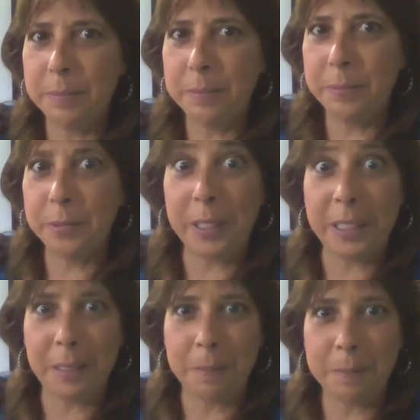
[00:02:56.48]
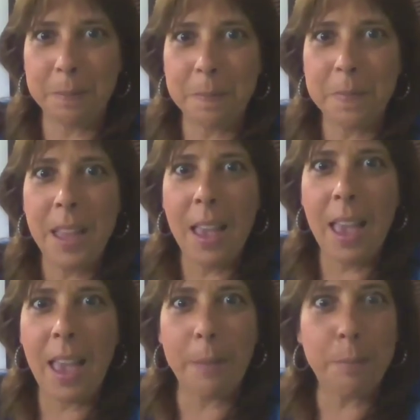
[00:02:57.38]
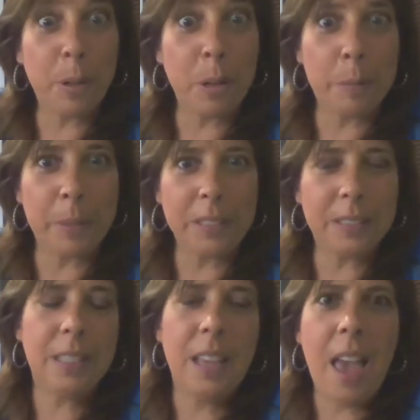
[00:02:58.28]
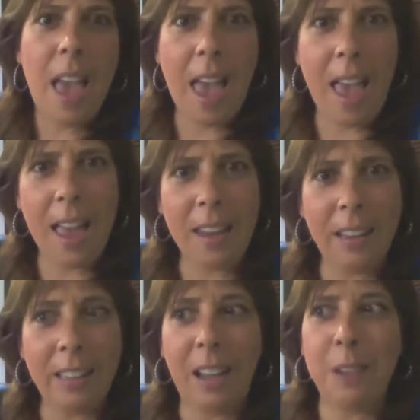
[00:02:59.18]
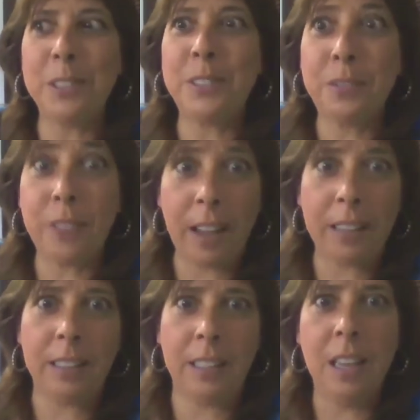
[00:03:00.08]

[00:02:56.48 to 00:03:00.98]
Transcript: freedom and purpose. And I was finally